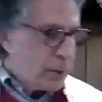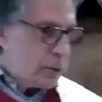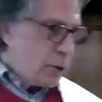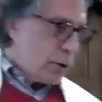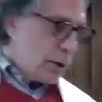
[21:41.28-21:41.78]

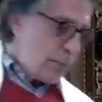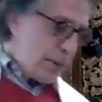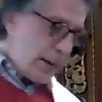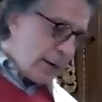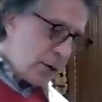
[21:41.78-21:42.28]
Turn to
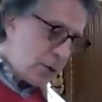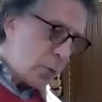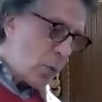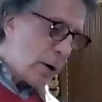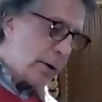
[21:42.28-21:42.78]
page
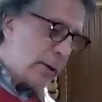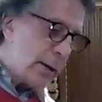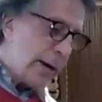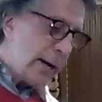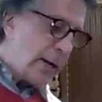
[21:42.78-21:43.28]

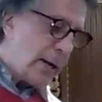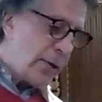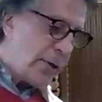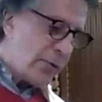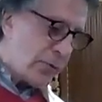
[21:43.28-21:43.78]

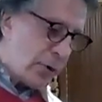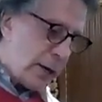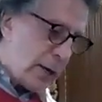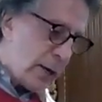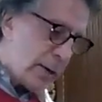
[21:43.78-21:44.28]
183.